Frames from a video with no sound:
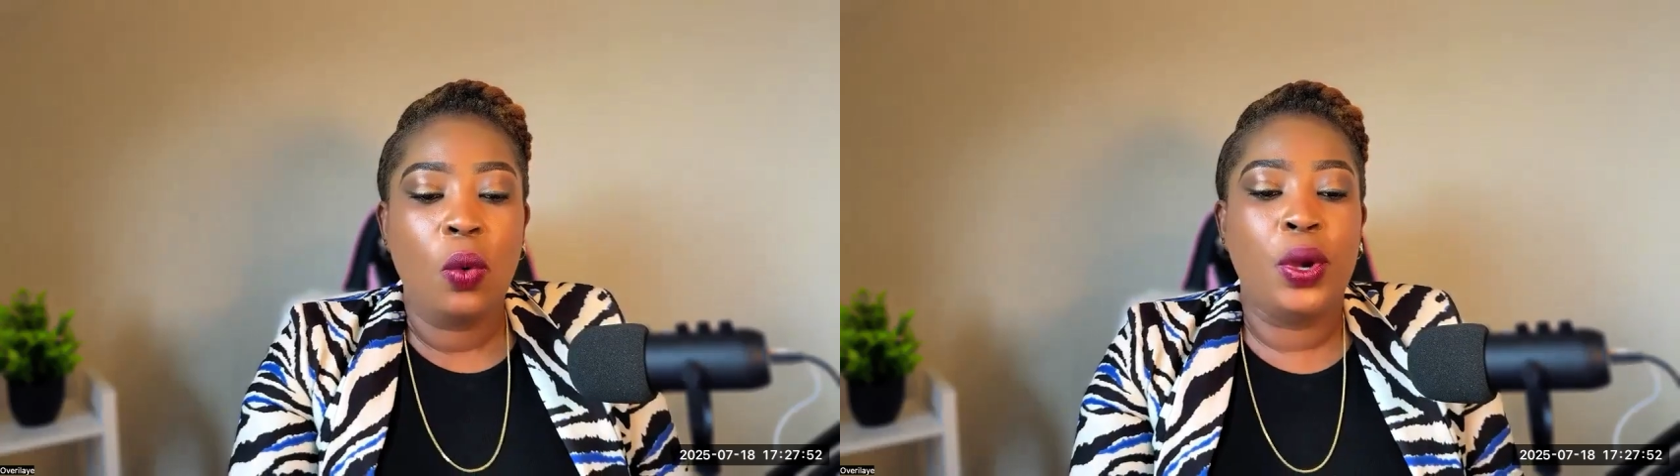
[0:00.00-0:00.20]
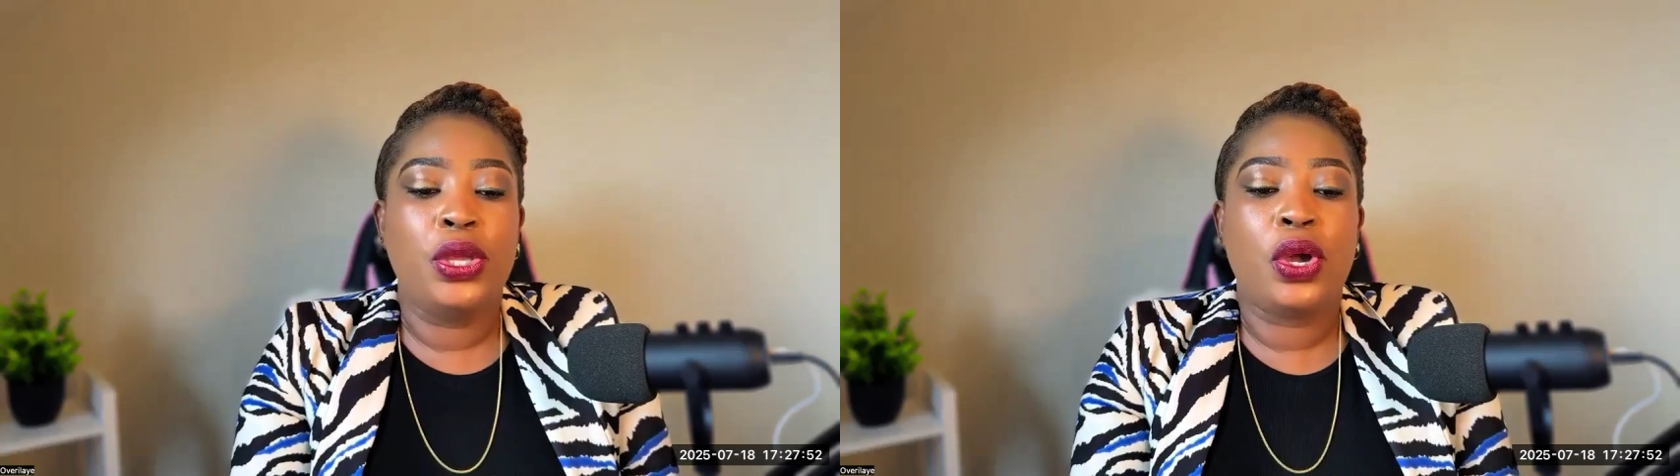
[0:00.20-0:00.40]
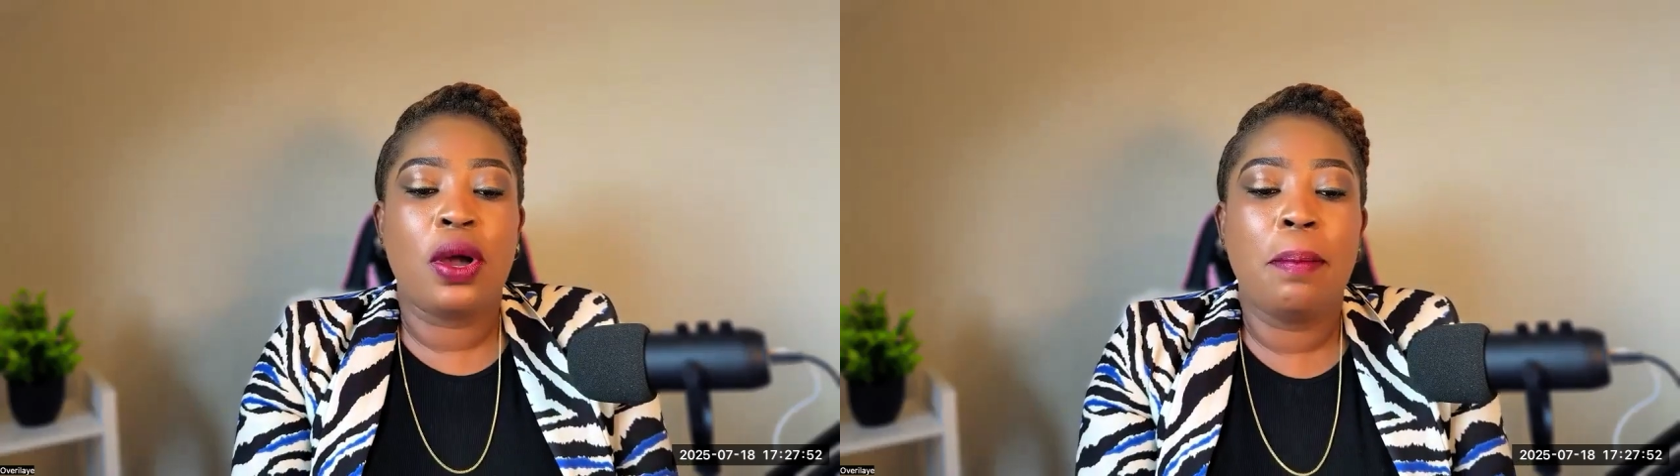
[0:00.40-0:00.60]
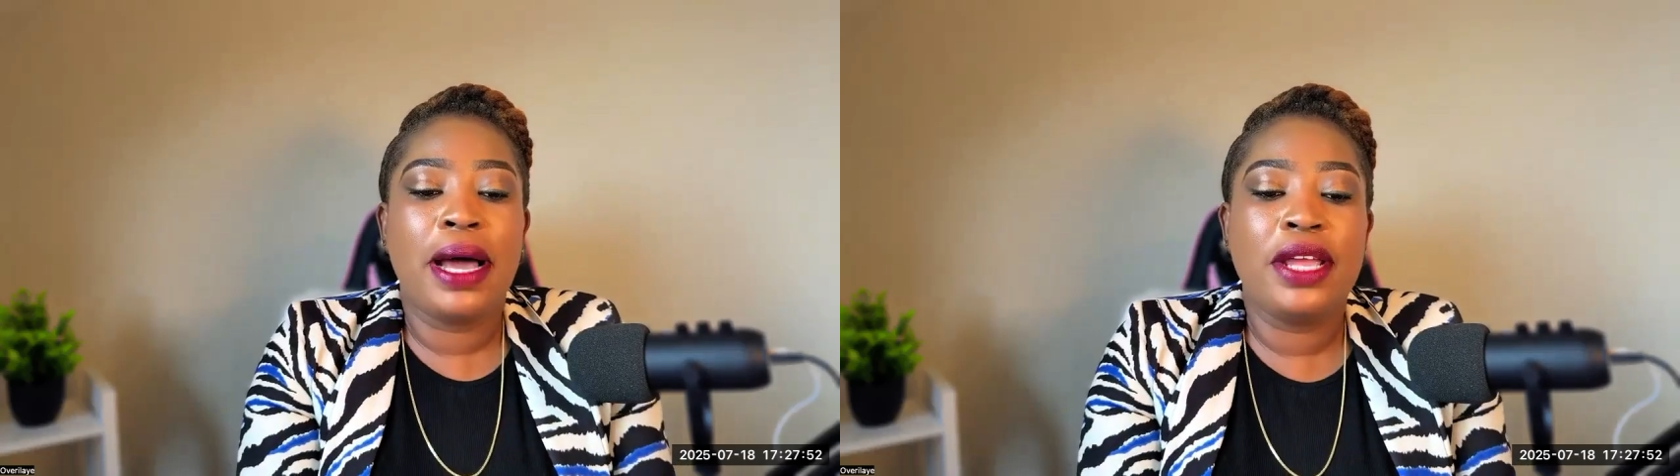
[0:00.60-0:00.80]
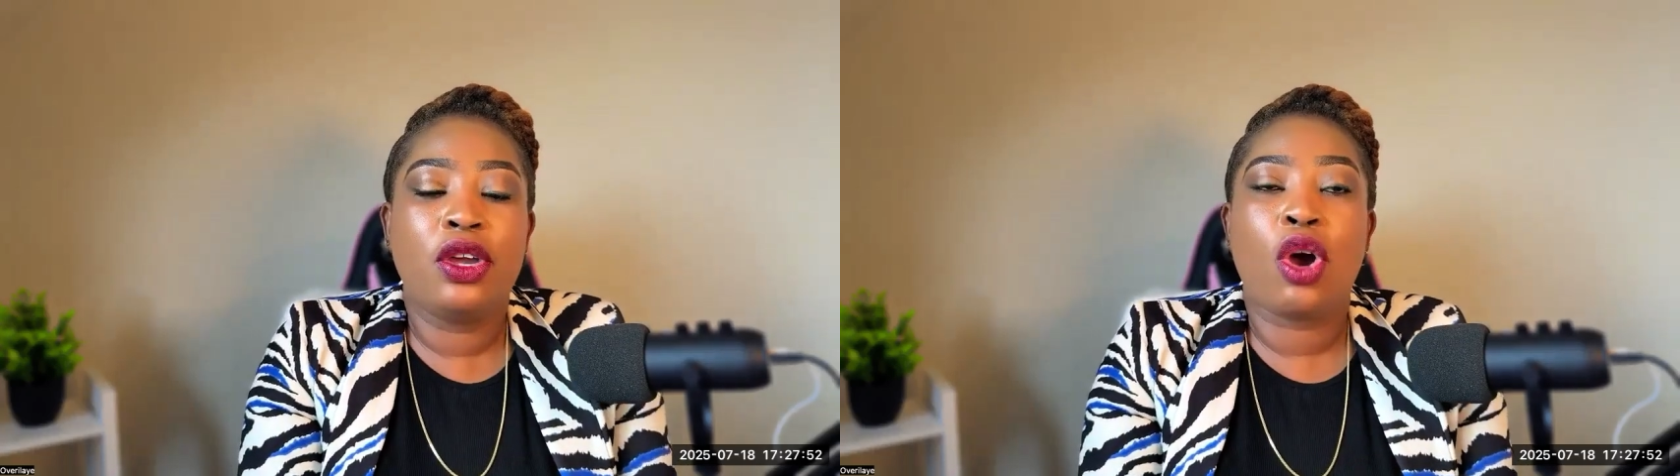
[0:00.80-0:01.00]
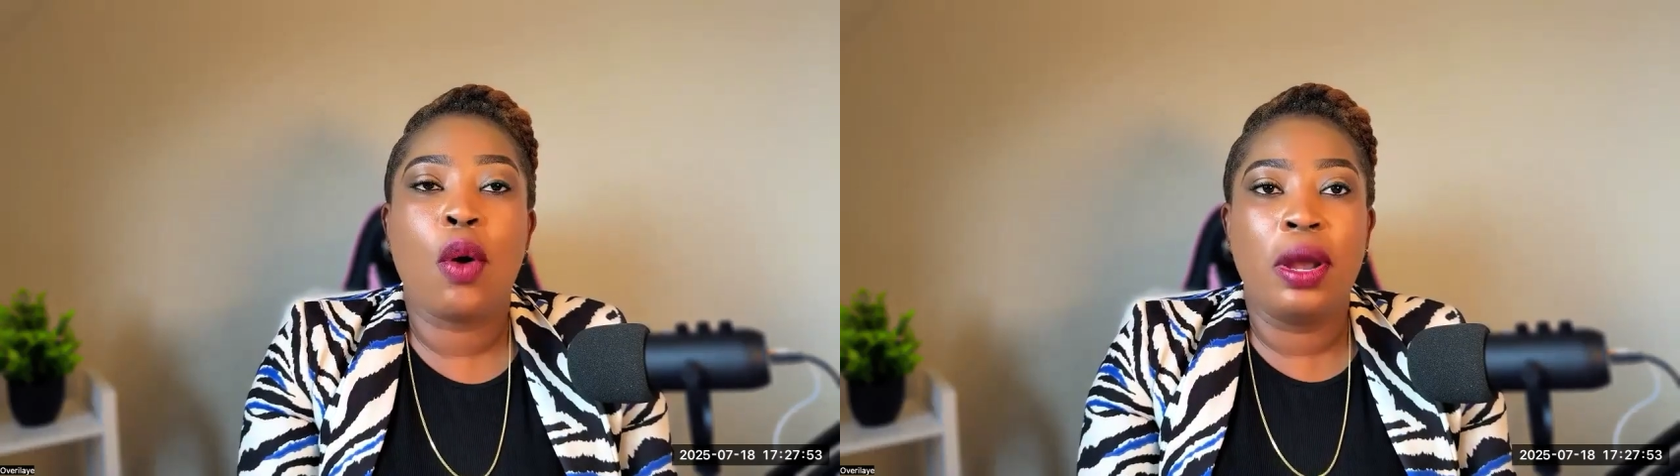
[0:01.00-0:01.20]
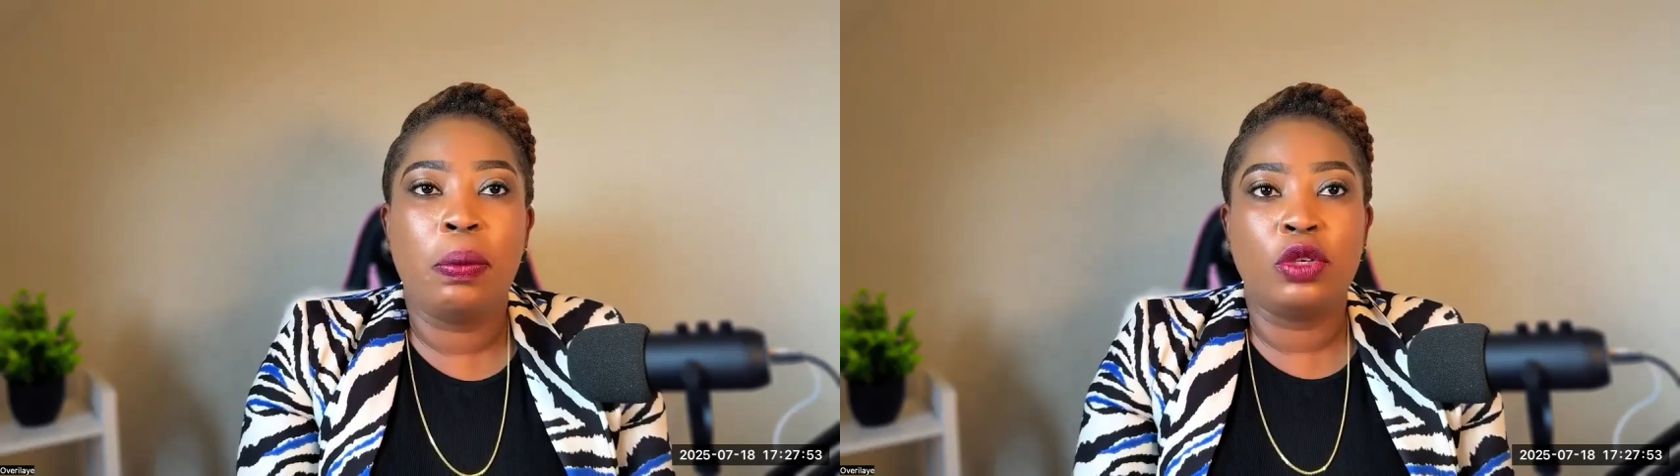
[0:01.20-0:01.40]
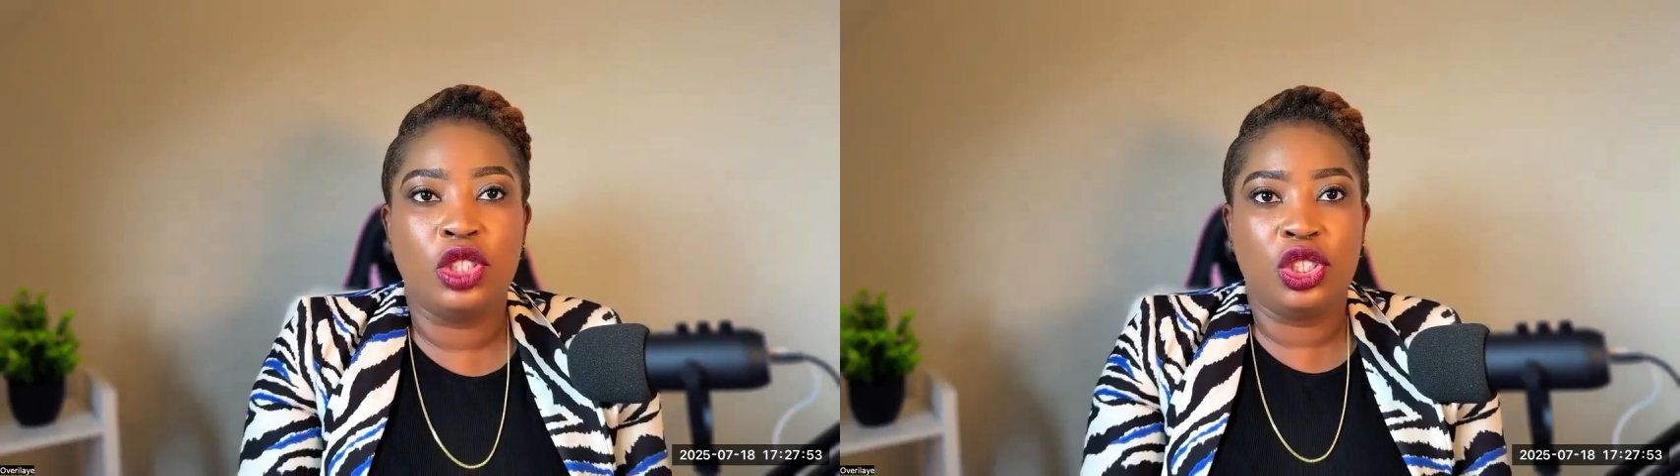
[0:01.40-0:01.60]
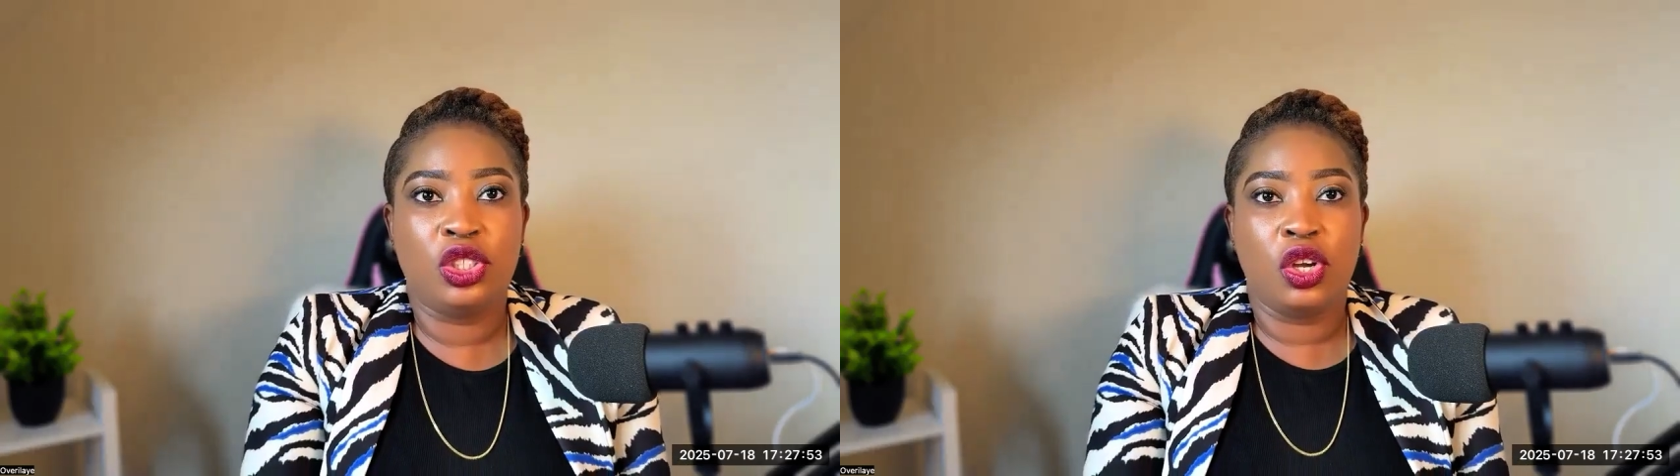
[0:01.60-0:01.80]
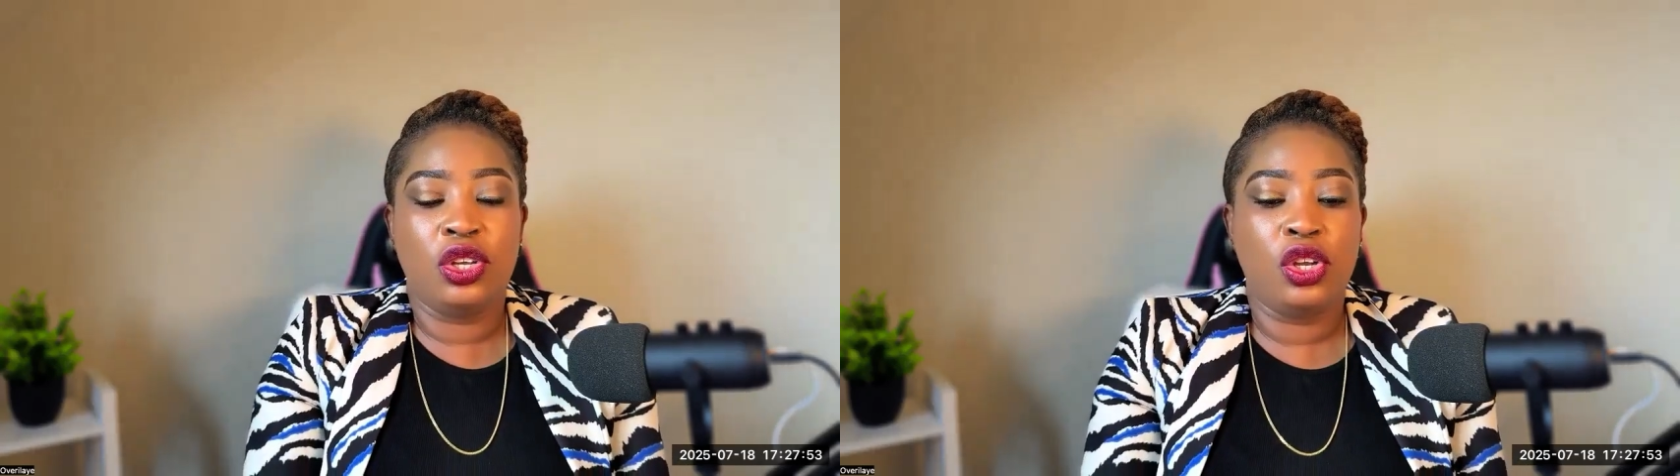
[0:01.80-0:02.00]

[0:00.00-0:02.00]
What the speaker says: when you combine your current position,